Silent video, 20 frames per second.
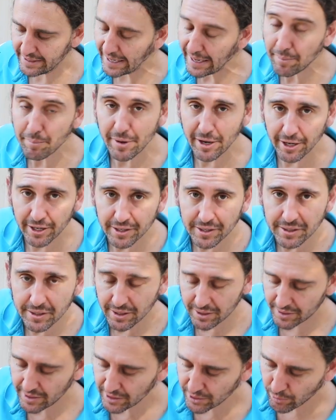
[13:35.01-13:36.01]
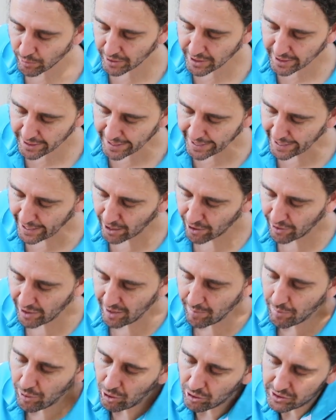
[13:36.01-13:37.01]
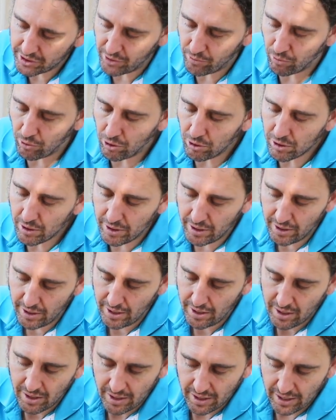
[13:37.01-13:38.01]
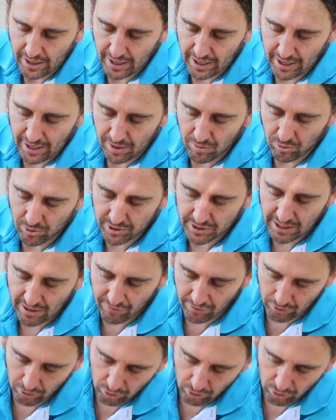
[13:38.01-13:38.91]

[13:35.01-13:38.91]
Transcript: 10 minutes since we did our epoxy rock and we'll just have a